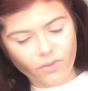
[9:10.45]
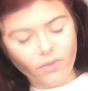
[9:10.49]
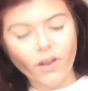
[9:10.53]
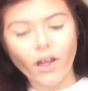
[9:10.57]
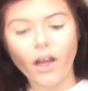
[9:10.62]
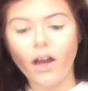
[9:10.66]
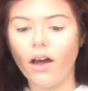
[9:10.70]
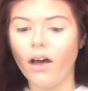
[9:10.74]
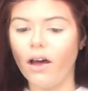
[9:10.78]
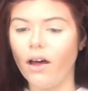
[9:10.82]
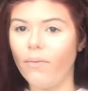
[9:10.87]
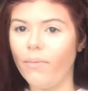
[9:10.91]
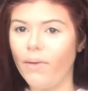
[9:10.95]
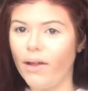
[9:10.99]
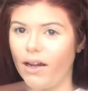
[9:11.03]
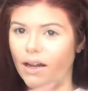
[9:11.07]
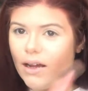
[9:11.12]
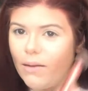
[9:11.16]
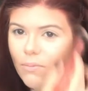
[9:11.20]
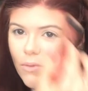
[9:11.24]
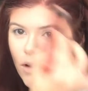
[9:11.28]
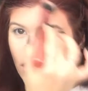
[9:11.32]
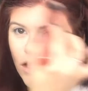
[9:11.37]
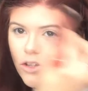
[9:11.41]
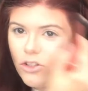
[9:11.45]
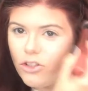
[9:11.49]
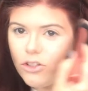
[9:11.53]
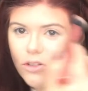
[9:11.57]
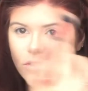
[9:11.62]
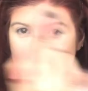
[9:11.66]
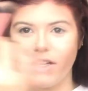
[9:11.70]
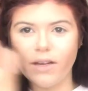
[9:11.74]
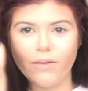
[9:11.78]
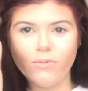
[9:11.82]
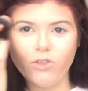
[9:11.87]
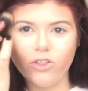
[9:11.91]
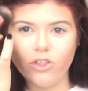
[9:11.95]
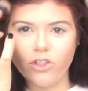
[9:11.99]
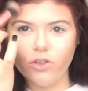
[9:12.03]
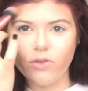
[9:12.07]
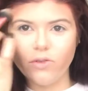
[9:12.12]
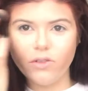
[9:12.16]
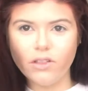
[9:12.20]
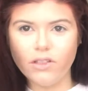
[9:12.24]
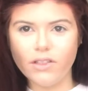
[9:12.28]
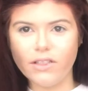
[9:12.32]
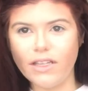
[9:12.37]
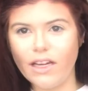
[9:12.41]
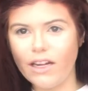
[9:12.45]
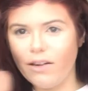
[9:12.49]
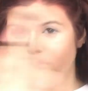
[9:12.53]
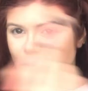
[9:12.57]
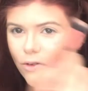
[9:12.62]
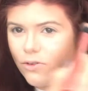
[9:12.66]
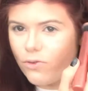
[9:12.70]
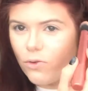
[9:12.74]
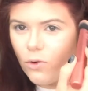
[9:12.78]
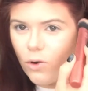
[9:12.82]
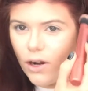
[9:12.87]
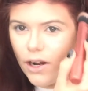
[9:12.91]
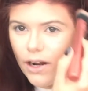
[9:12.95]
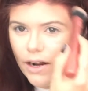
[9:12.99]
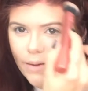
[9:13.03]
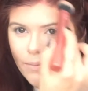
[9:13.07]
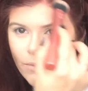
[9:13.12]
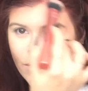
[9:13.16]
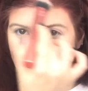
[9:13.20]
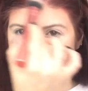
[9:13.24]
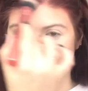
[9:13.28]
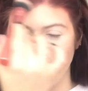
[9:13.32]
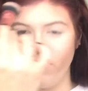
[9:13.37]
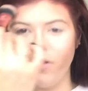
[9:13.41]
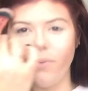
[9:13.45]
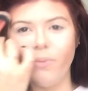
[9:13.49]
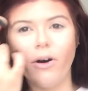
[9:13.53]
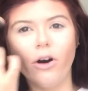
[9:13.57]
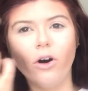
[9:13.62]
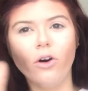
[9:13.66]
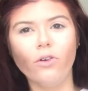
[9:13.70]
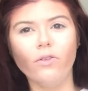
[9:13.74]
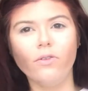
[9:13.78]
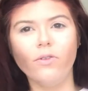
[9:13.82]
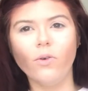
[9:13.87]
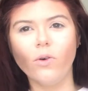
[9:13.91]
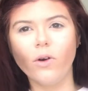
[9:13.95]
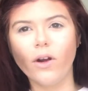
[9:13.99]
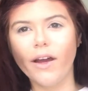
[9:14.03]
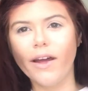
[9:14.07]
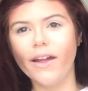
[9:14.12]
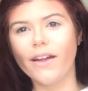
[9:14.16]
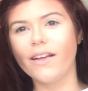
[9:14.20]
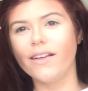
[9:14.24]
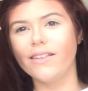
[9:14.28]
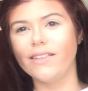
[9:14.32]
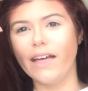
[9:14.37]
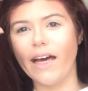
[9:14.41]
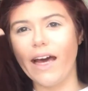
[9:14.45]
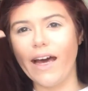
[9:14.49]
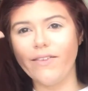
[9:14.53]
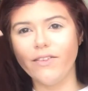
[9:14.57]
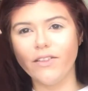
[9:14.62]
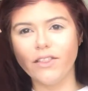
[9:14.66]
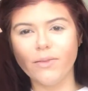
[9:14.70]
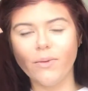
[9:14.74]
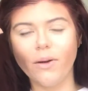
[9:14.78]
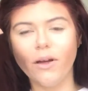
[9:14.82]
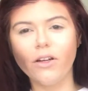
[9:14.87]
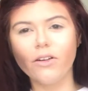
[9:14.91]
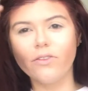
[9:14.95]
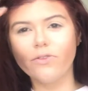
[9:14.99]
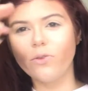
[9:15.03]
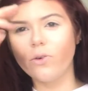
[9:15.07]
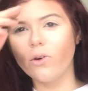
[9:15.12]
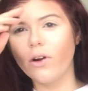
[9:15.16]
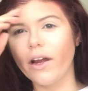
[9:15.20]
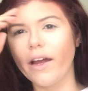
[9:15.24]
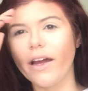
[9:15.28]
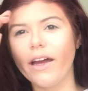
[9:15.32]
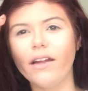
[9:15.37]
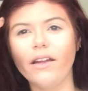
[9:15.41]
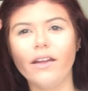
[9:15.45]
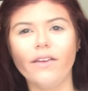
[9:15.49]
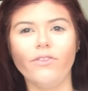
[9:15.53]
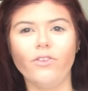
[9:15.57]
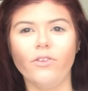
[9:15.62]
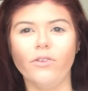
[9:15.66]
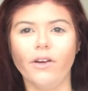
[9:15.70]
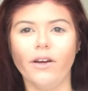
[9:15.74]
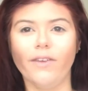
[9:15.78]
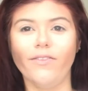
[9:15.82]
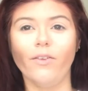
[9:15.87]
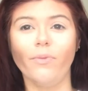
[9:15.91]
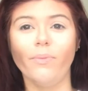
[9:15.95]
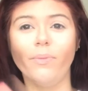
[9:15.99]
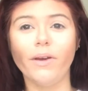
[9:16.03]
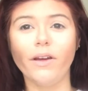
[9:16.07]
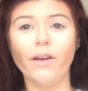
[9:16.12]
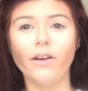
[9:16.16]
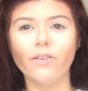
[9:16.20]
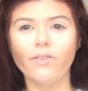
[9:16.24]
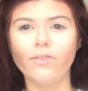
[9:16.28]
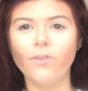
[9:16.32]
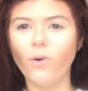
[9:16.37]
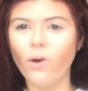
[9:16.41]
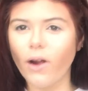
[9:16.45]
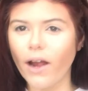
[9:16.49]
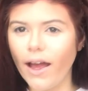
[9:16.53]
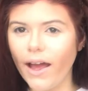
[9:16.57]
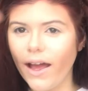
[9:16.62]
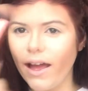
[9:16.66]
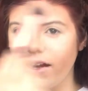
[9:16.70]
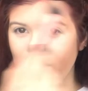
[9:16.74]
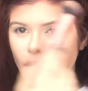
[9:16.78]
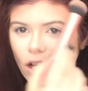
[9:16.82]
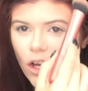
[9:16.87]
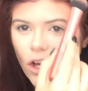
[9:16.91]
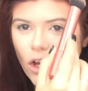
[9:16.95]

And I'm just doing the side of my forehead. I'm not doing my whole forehead because I have a smaller forehead. If you have a bigger forehead,